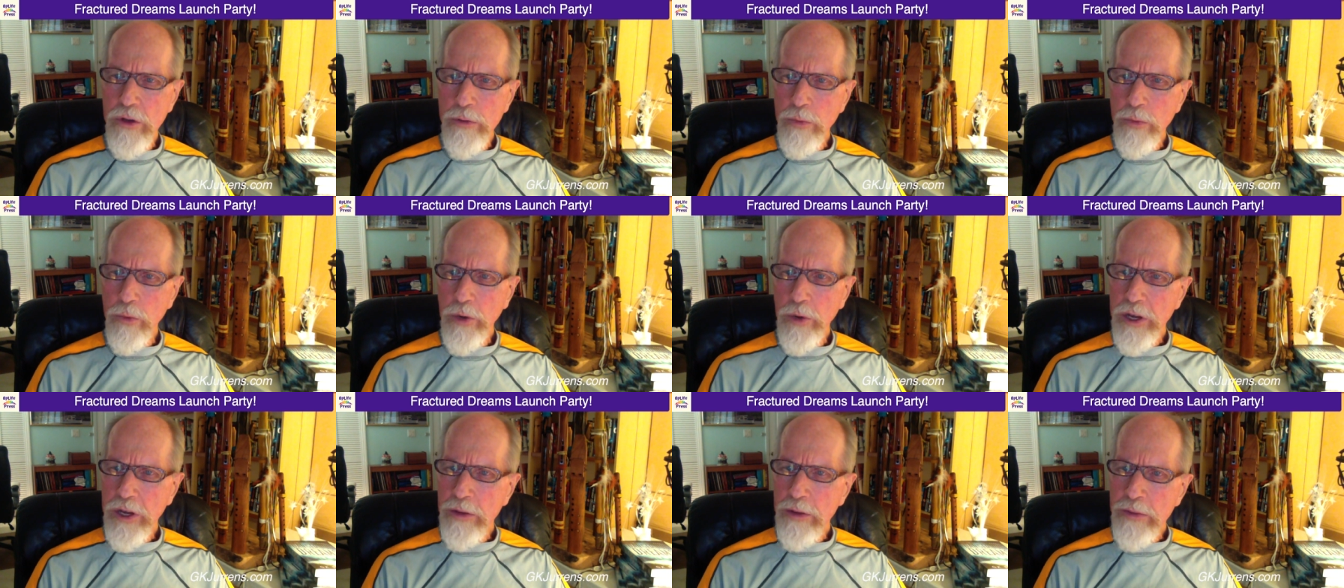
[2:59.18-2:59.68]

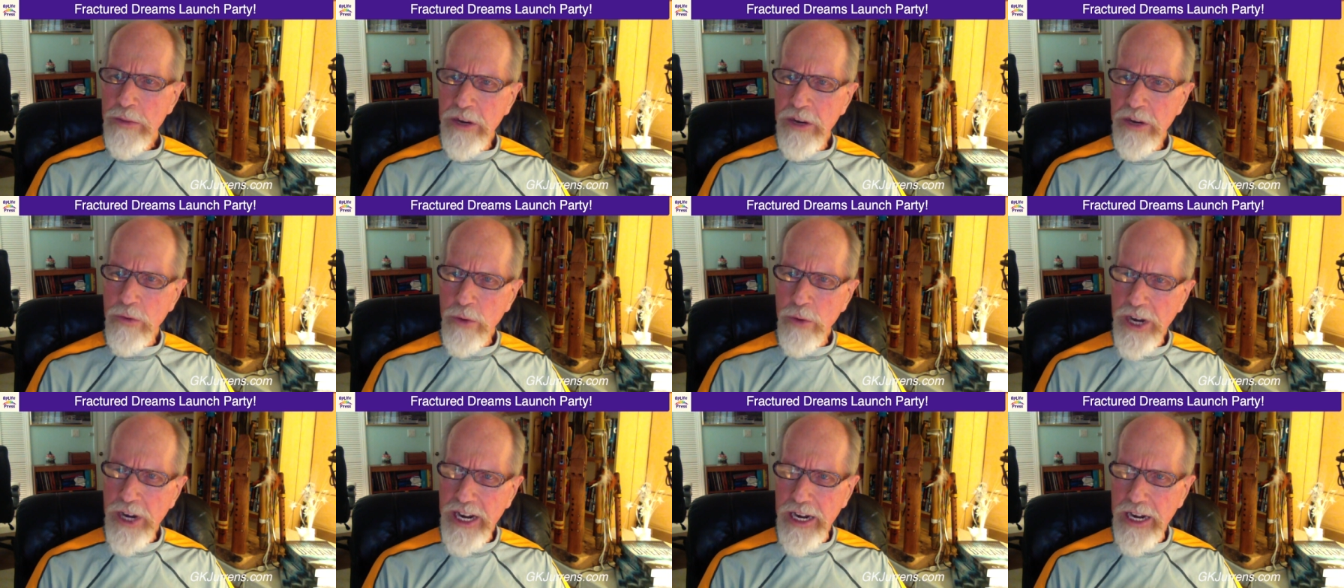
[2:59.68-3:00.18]
what do you
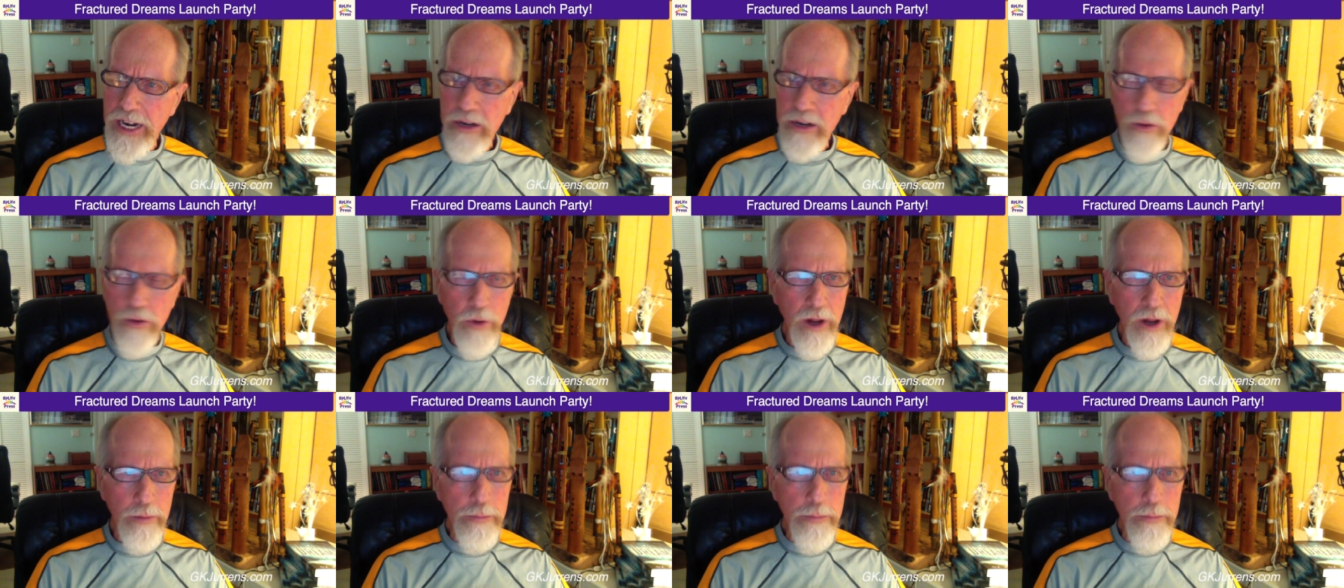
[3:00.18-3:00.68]
mean read?
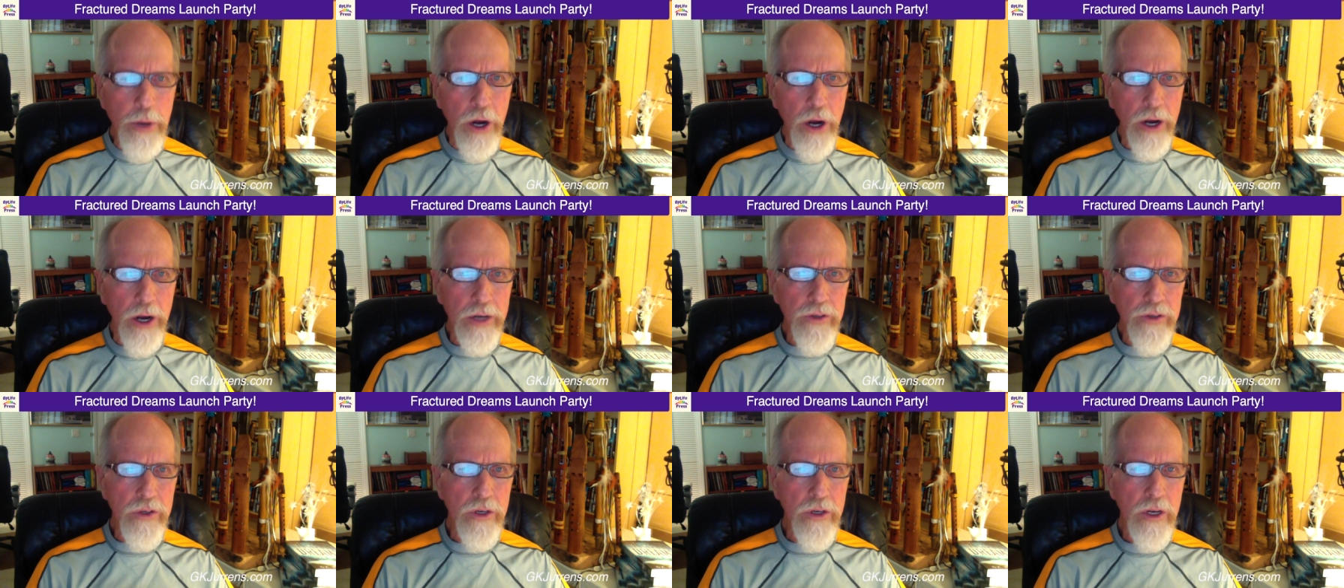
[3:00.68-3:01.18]
Well,
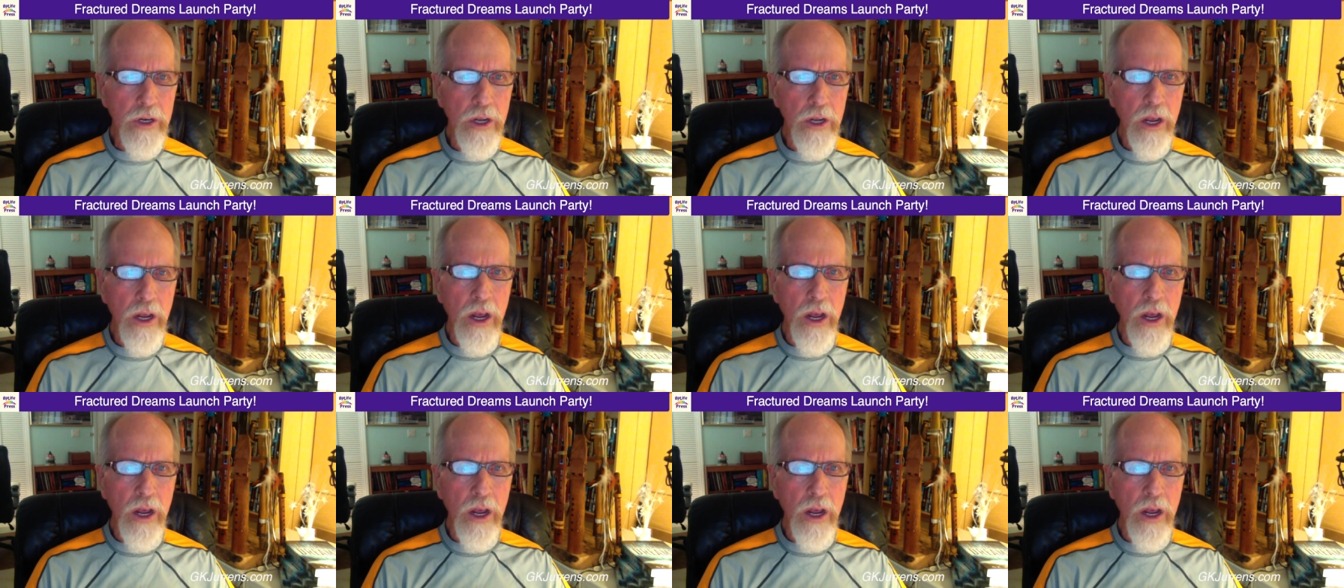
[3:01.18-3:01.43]
books.